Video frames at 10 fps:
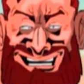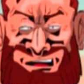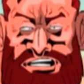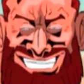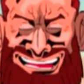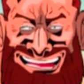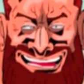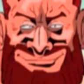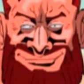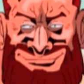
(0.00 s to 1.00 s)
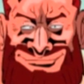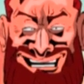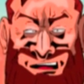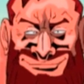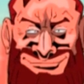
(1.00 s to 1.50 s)
But all right, I
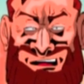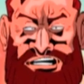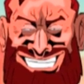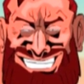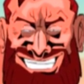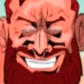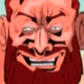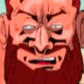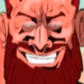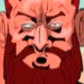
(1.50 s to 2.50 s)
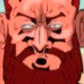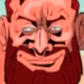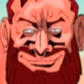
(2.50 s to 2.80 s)
mean, hey, what are you gonna do,